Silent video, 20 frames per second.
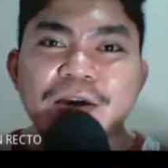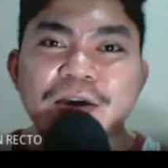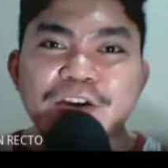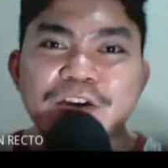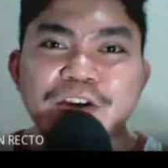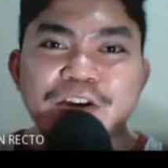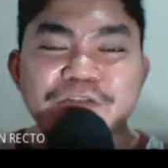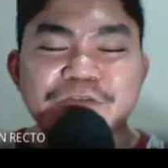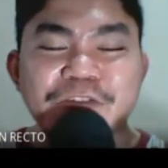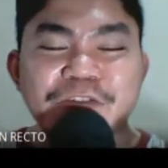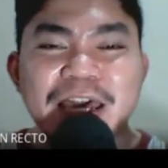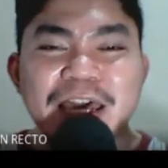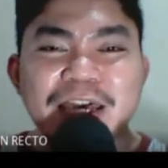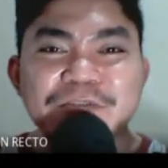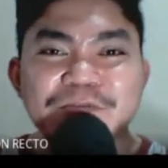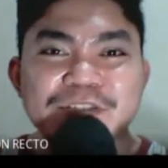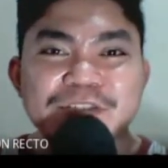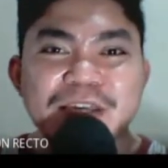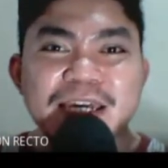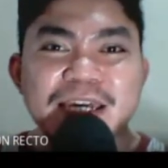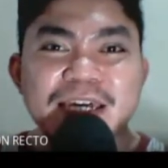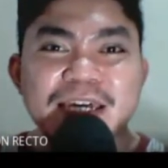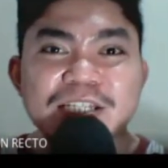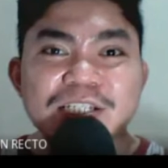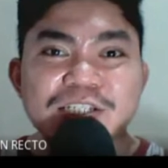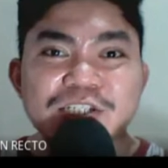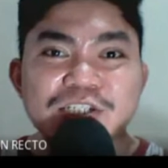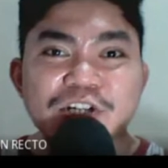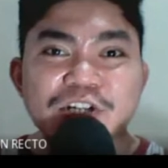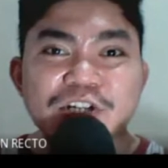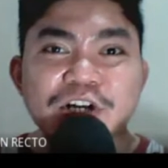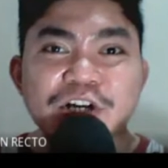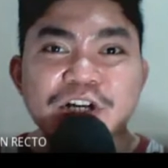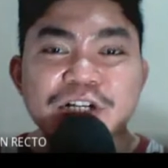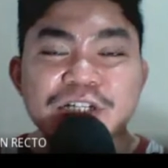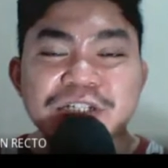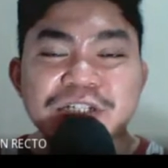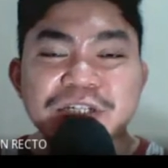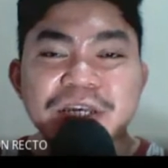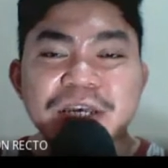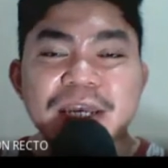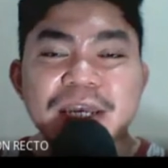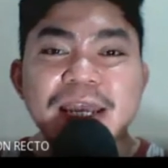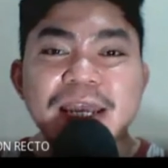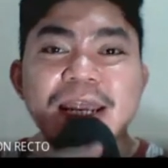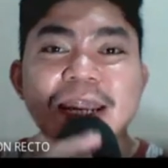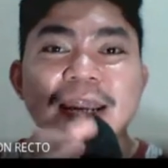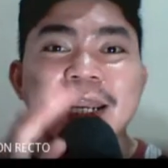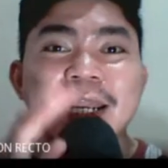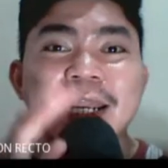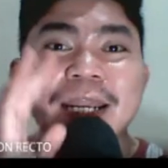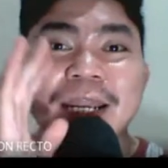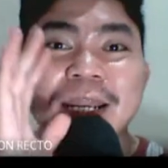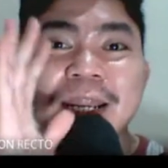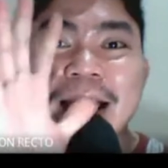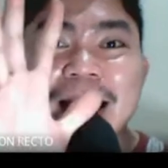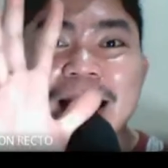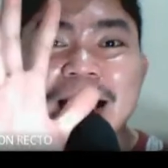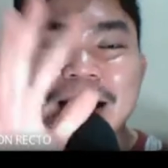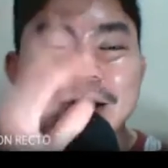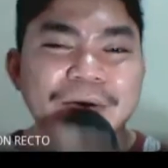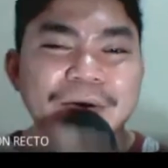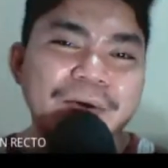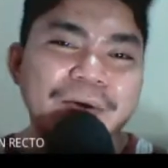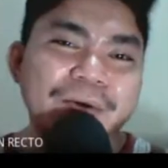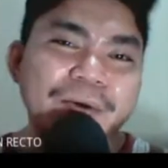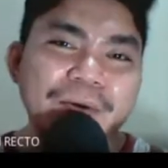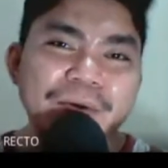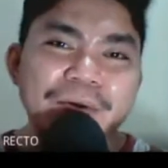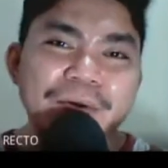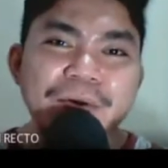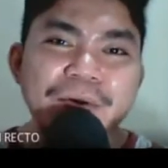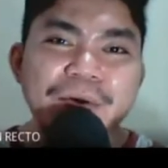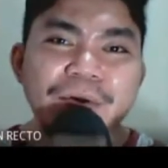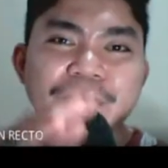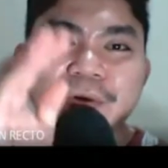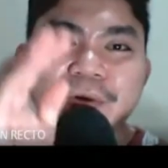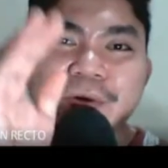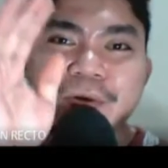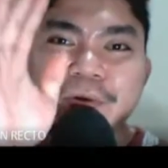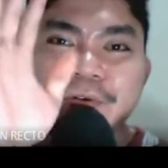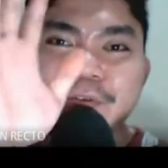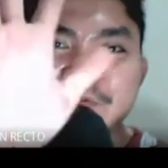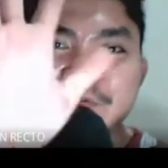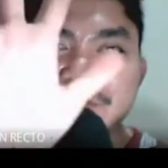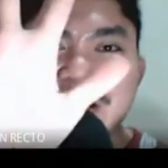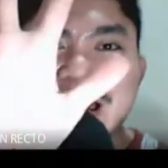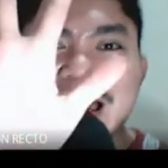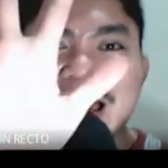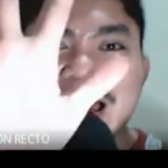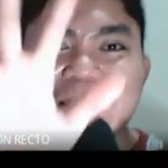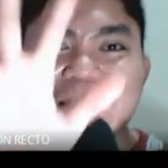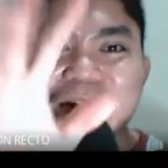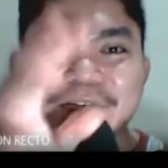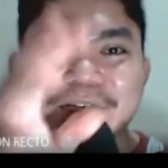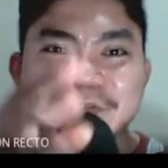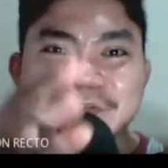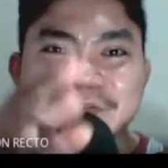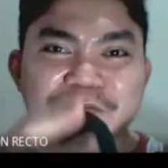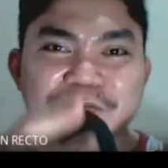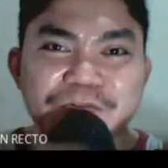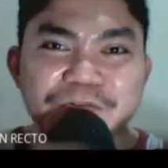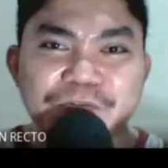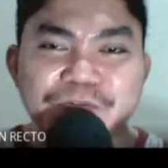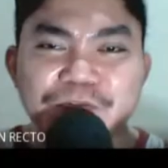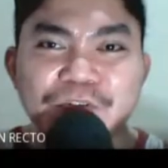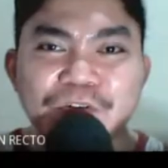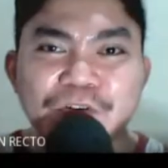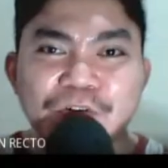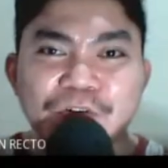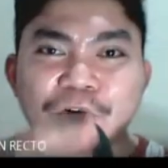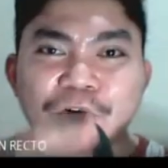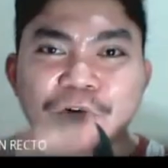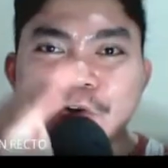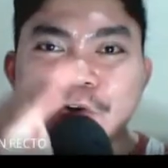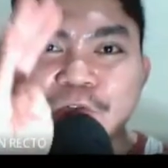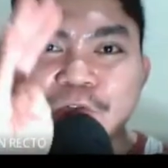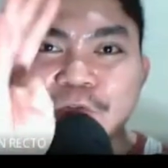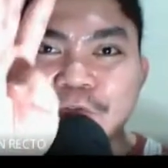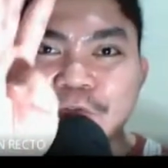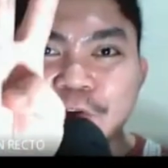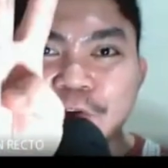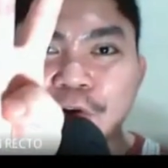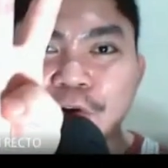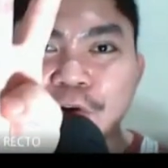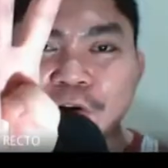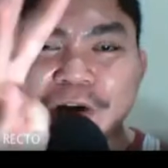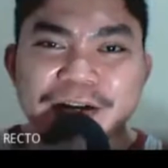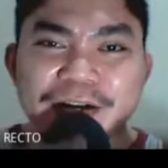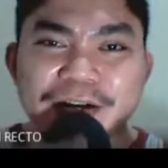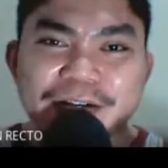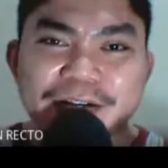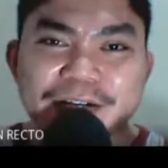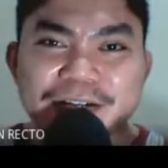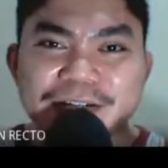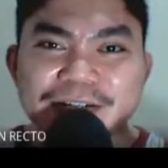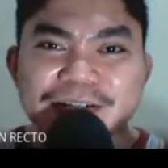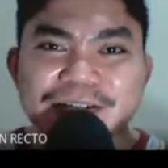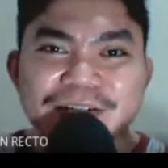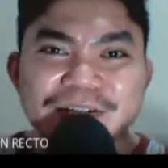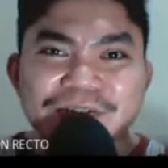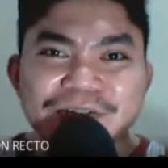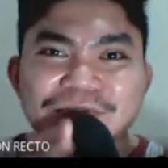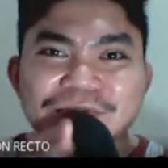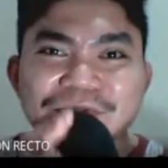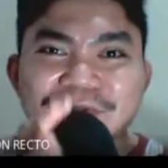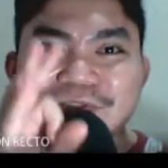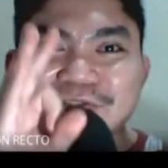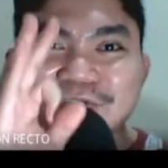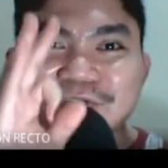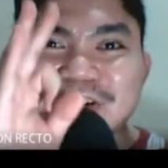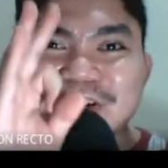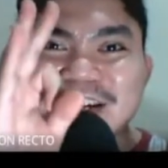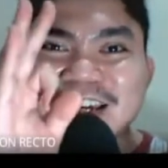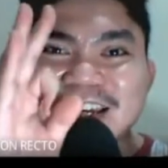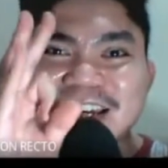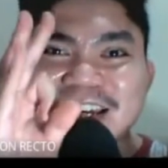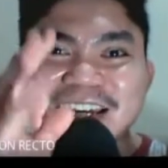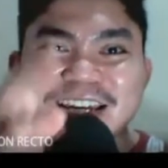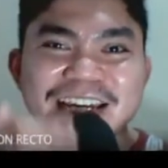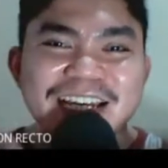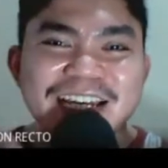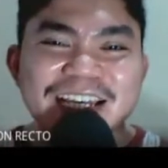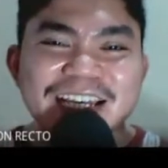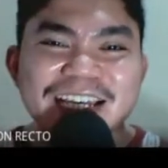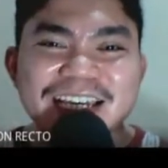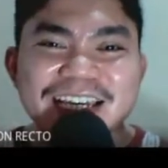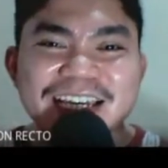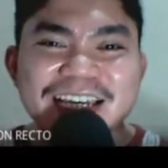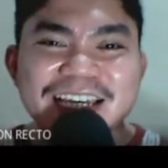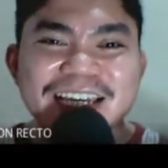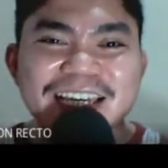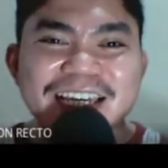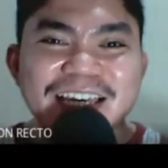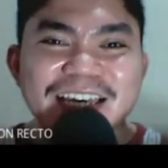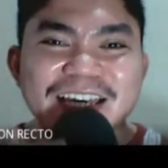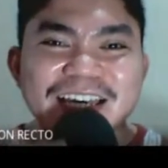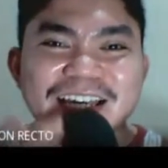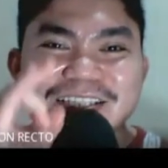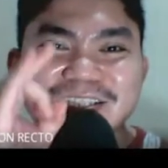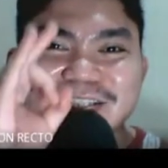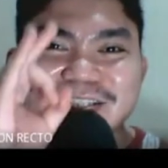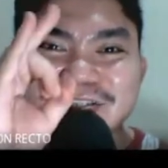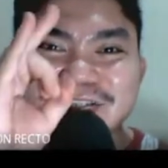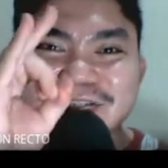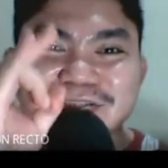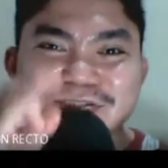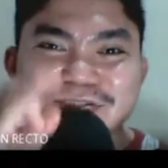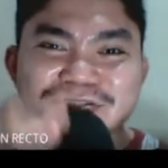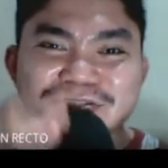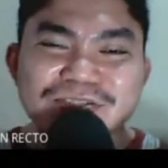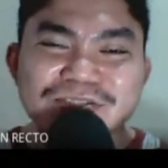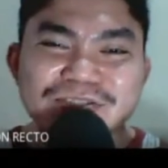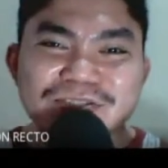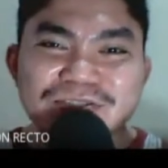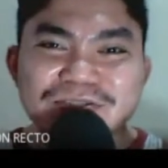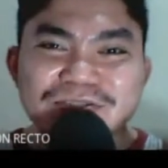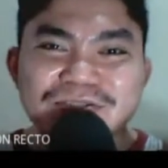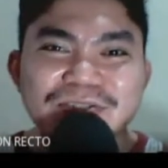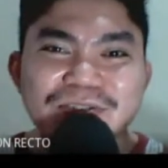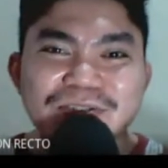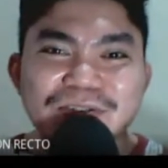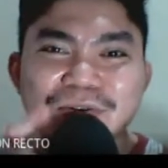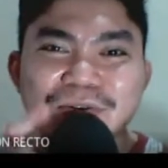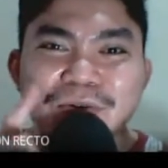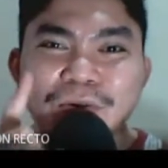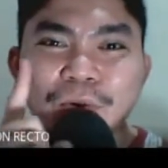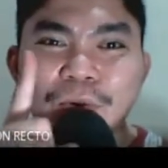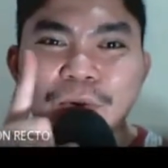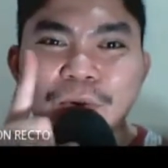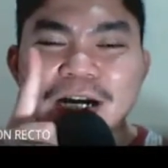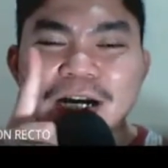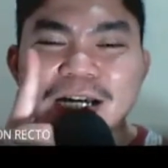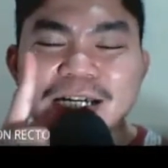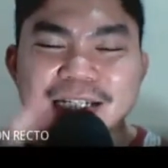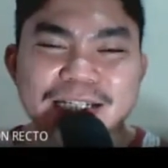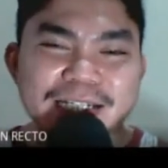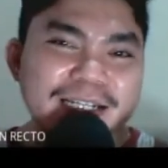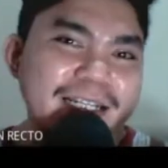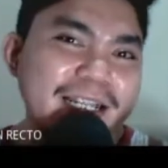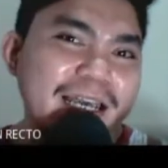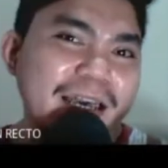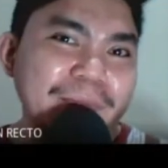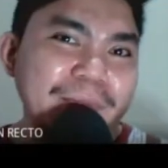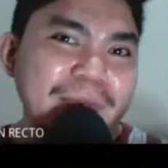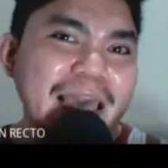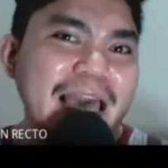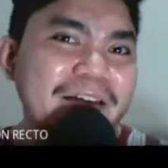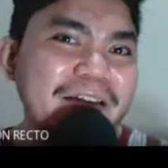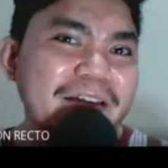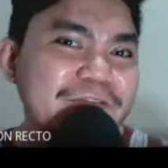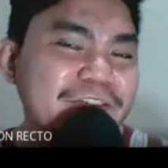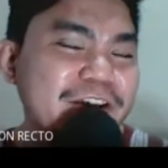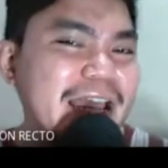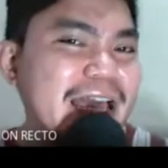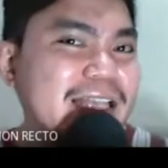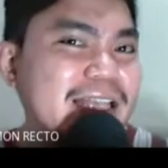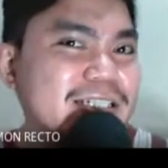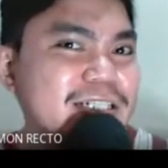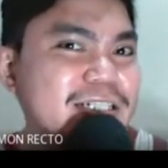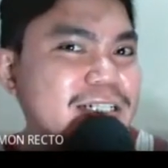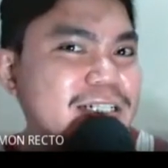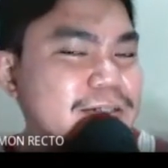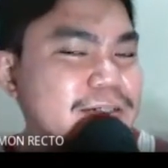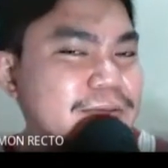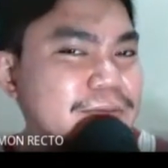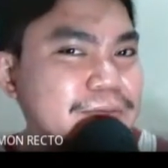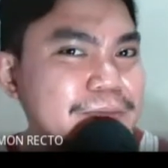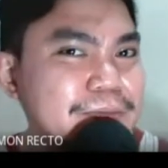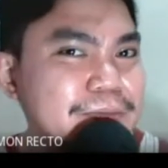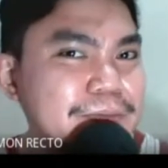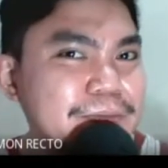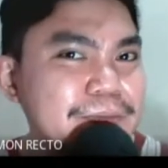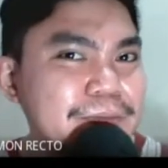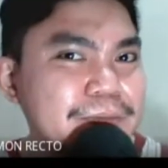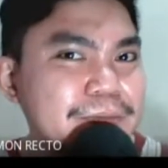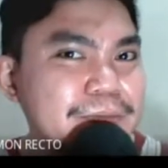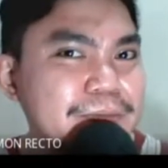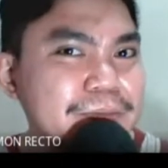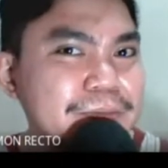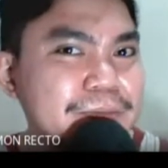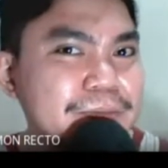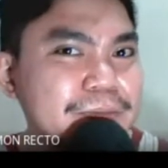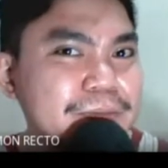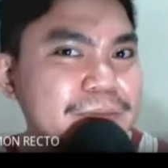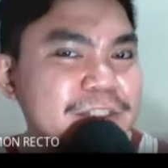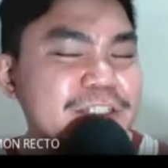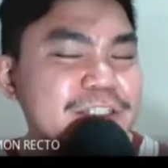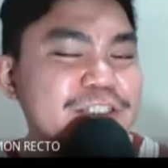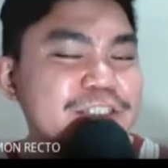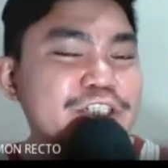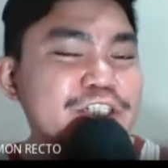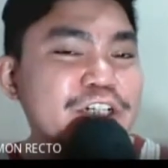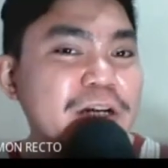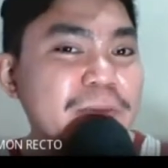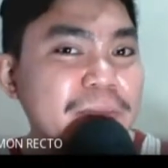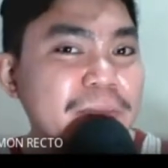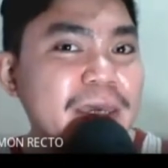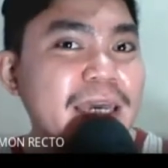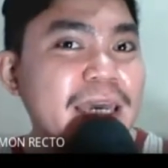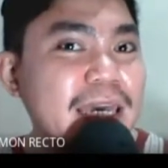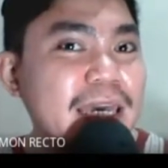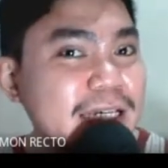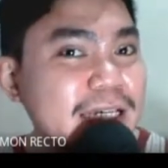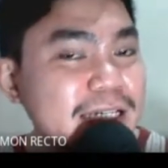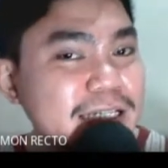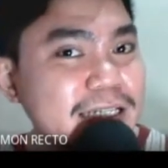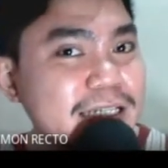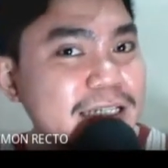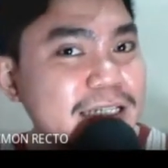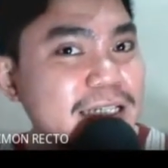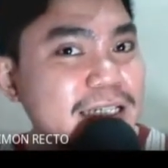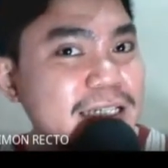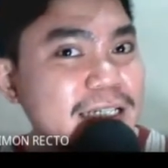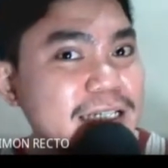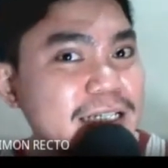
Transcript: Your 5 seconds starts now. 5, 4, 3, 2, 1. Let me have your answer. The term is